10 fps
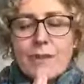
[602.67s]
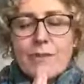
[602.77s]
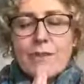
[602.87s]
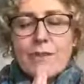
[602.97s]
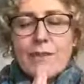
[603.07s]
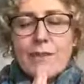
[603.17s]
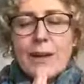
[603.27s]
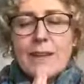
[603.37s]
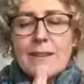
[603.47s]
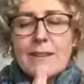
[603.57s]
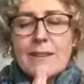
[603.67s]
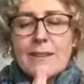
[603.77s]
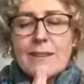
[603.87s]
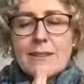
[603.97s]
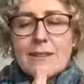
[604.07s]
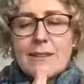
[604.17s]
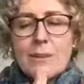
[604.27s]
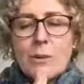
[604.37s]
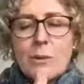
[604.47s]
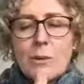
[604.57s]
There is no accident that
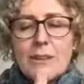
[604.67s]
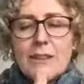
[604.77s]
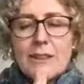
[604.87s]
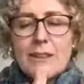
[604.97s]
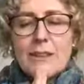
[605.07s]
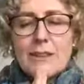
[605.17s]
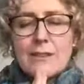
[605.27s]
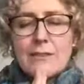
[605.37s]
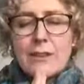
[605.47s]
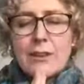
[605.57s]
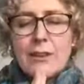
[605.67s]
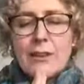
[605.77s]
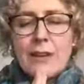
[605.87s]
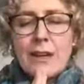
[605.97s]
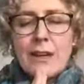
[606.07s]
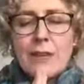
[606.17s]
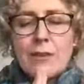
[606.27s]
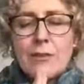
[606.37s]
you're watching this video now.